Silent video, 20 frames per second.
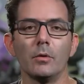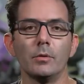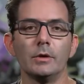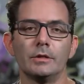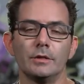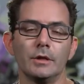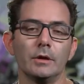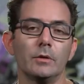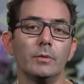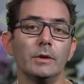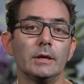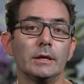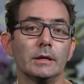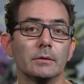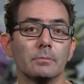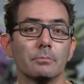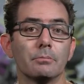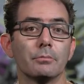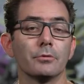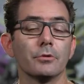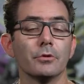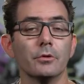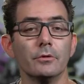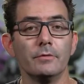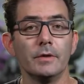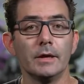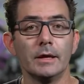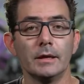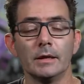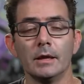We think we can
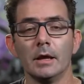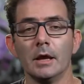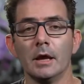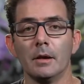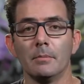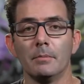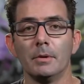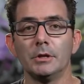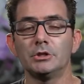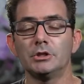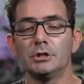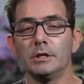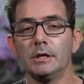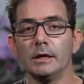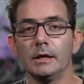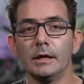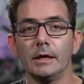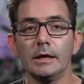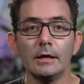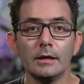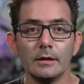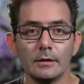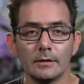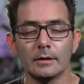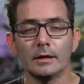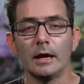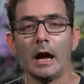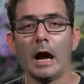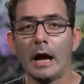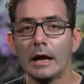improve it, but she is
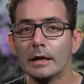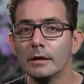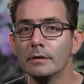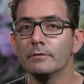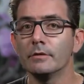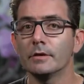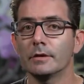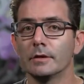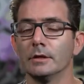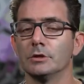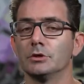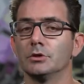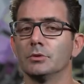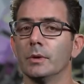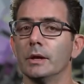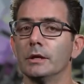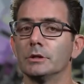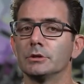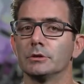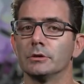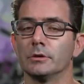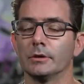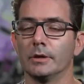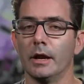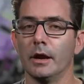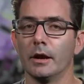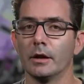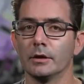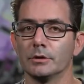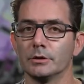kind of a situational
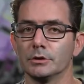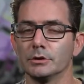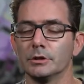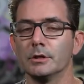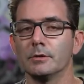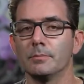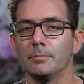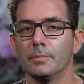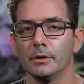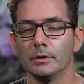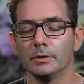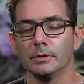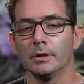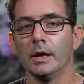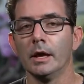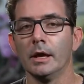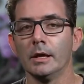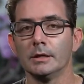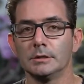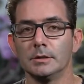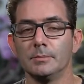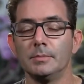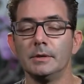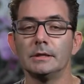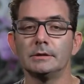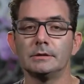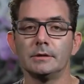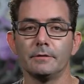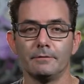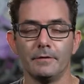character. She's built to
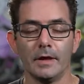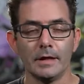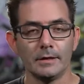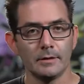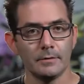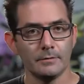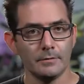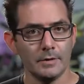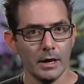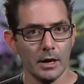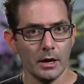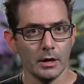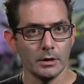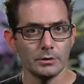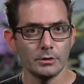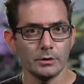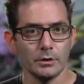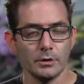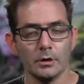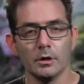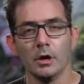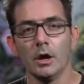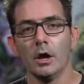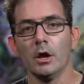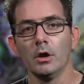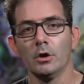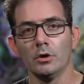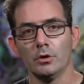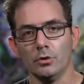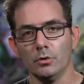be a defensive character
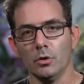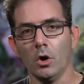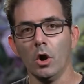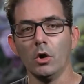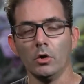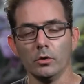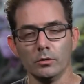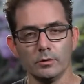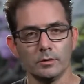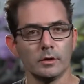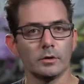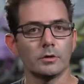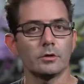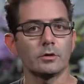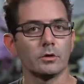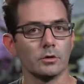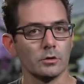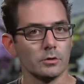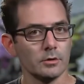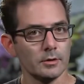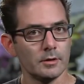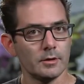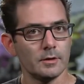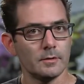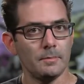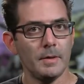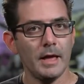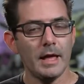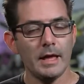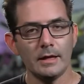who owns a certain
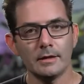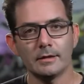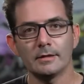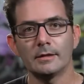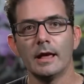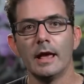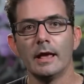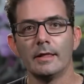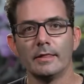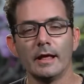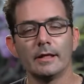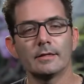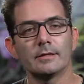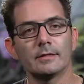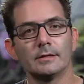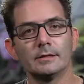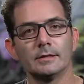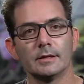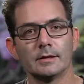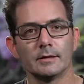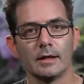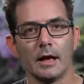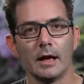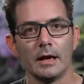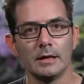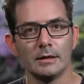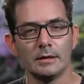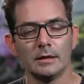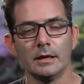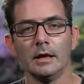space, and that's the
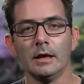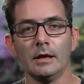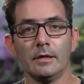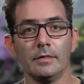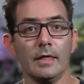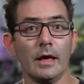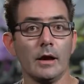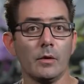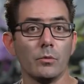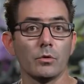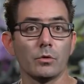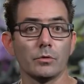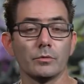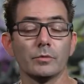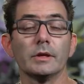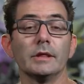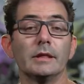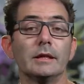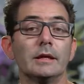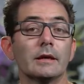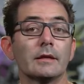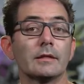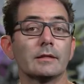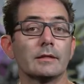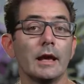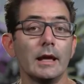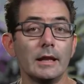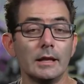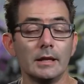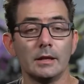design that we're really
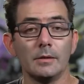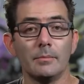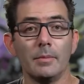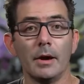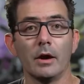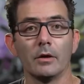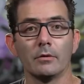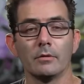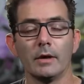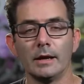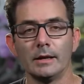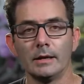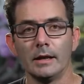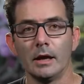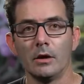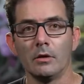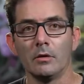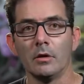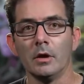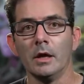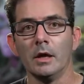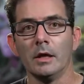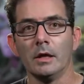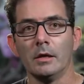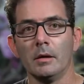excited about right now.